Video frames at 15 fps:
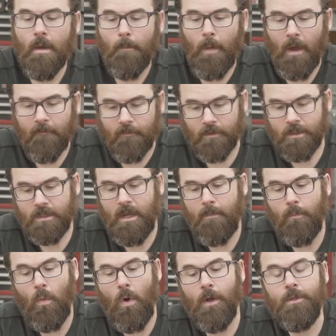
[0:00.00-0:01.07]
But for
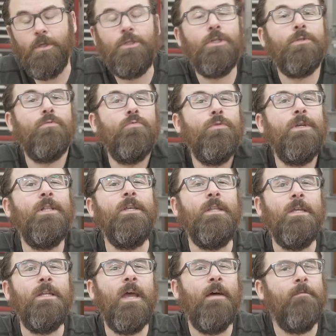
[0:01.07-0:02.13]
step 1, you just really
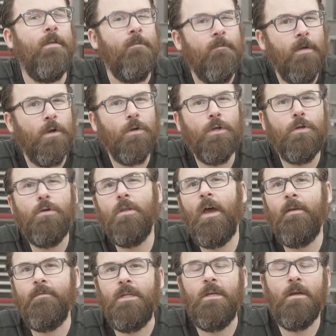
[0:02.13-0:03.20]
need to have a very good
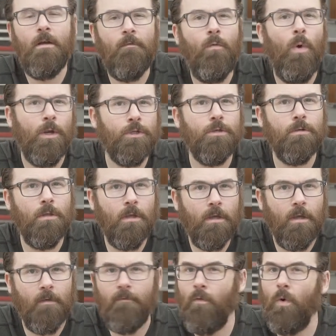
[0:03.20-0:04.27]
idea of what you're
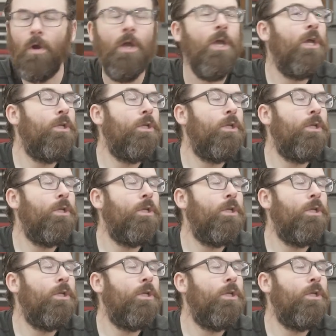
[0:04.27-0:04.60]
looking for.